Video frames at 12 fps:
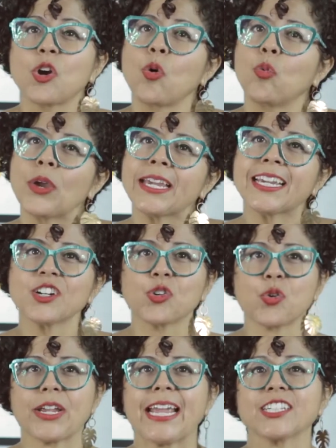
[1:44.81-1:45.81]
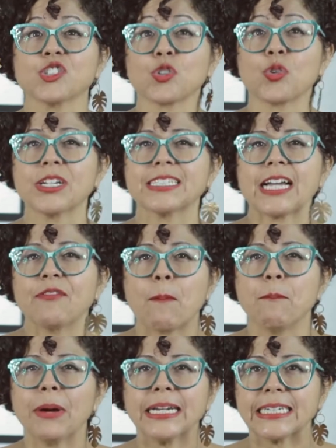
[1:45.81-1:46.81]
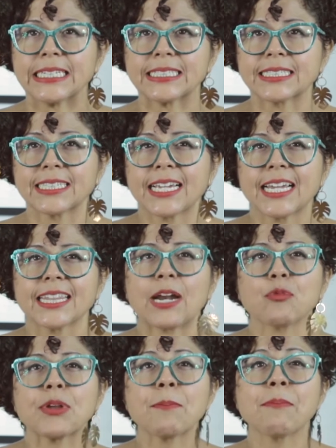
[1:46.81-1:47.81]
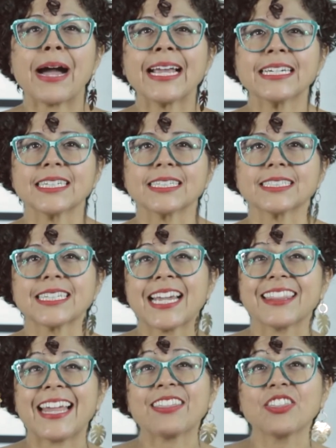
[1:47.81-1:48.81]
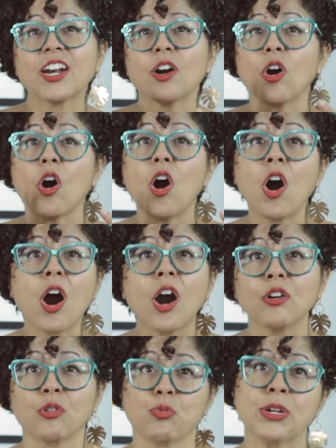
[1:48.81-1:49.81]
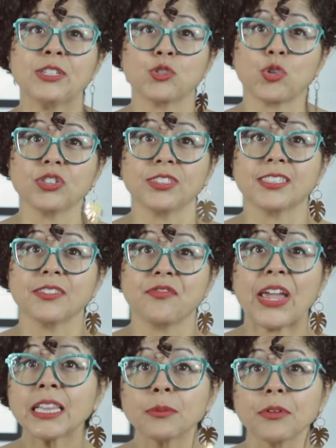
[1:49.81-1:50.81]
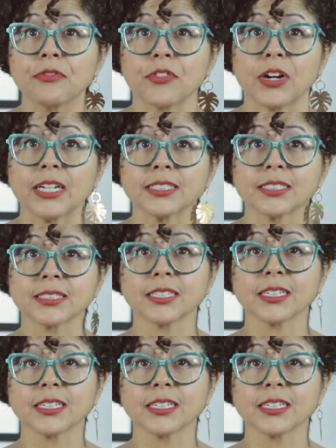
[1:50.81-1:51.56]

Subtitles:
we can create stories of abundance that remind us that there are resources available for us.